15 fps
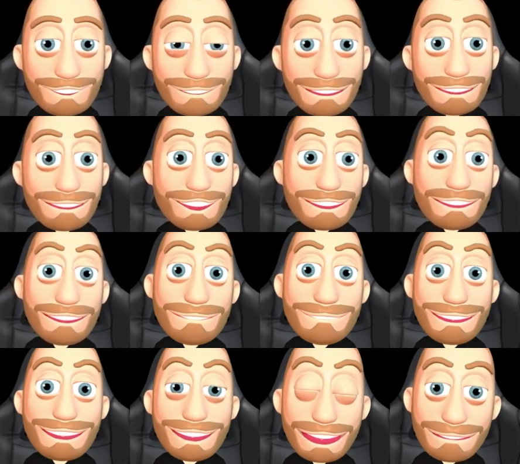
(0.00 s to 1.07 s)
This will be in
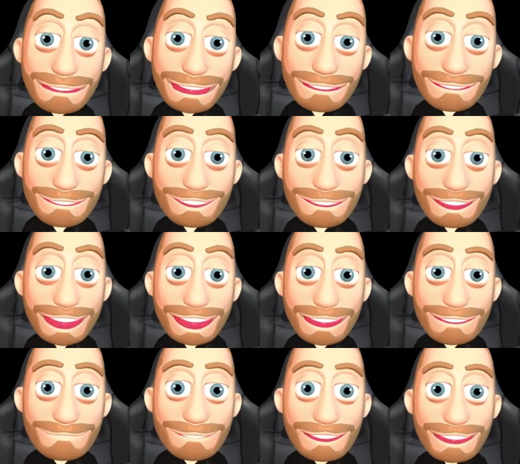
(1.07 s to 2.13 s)
governance token
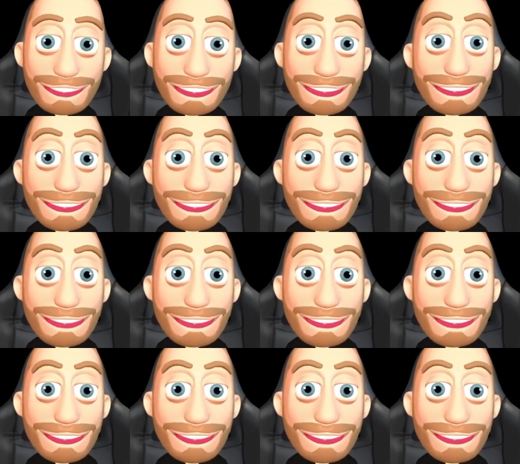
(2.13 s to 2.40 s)
amounts,